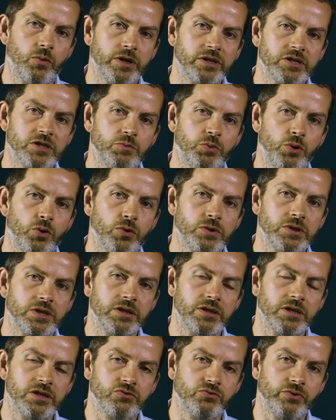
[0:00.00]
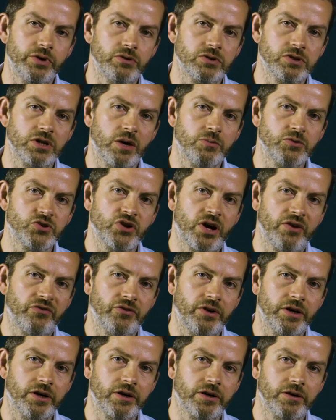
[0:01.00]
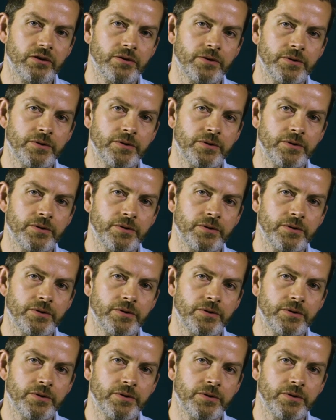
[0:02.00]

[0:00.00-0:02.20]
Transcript: when supporting this real-time traffic.